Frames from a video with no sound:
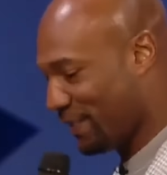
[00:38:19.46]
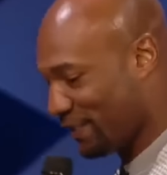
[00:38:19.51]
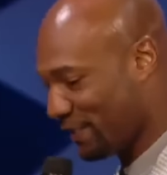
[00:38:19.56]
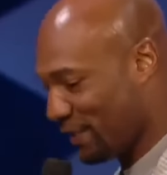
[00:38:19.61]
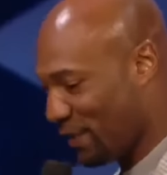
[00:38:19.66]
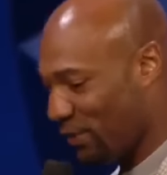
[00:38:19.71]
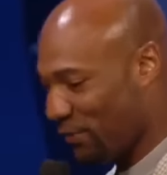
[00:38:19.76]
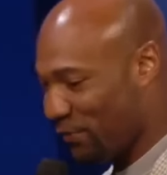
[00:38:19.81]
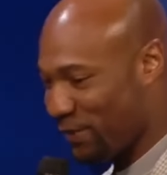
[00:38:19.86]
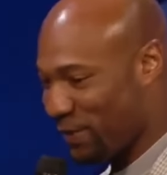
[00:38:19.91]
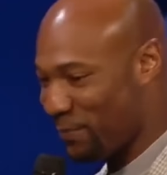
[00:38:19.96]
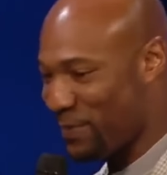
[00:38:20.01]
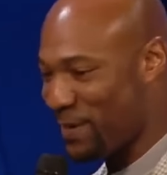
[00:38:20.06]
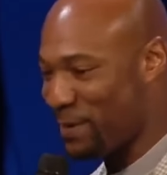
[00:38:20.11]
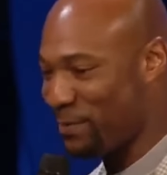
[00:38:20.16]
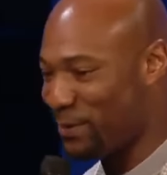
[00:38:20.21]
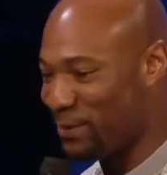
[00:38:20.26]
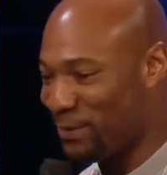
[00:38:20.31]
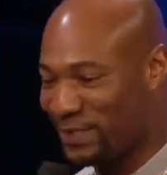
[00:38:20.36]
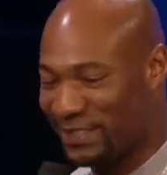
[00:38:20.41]
This is only for the
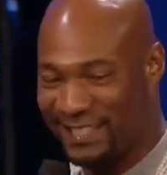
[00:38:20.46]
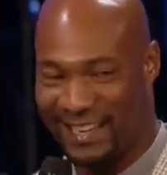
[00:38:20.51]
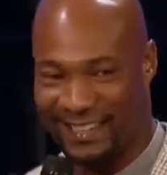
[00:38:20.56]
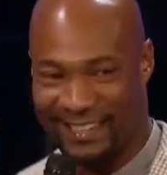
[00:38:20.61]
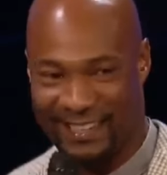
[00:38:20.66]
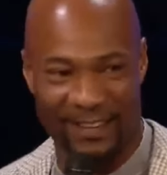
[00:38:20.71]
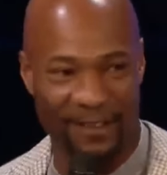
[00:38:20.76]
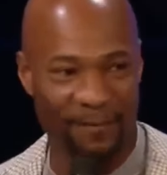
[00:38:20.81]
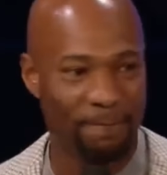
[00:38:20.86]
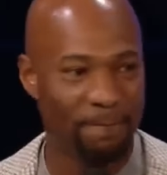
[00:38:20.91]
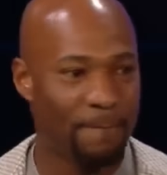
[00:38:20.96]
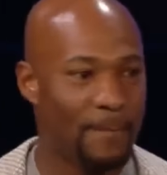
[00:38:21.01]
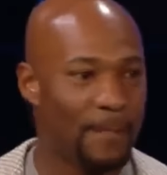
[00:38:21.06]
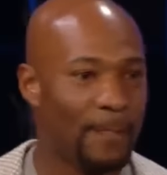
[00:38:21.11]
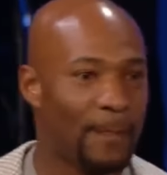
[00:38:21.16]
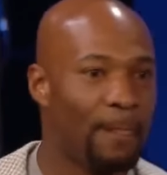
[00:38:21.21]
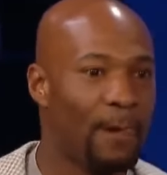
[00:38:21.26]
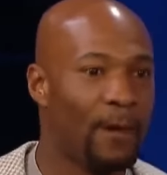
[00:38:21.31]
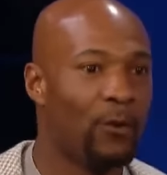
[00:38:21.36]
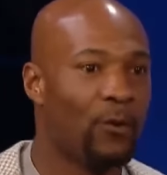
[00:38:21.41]
people who are standing up.
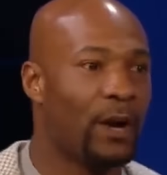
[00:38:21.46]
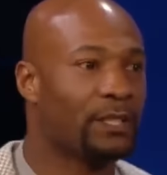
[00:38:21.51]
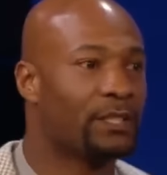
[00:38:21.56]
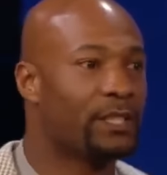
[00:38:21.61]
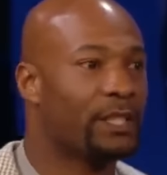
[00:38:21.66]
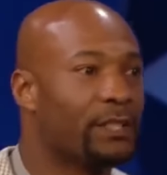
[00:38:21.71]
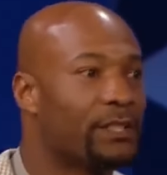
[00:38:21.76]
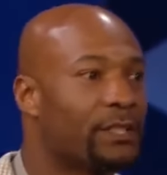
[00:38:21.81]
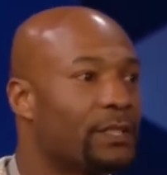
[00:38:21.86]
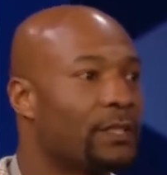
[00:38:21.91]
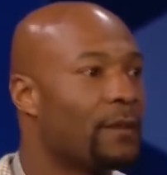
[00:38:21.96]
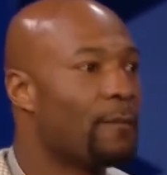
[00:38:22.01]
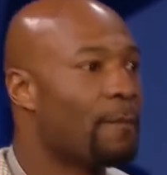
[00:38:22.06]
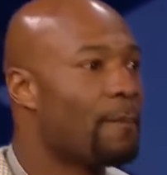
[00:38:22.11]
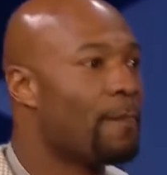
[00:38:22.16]
Watch this.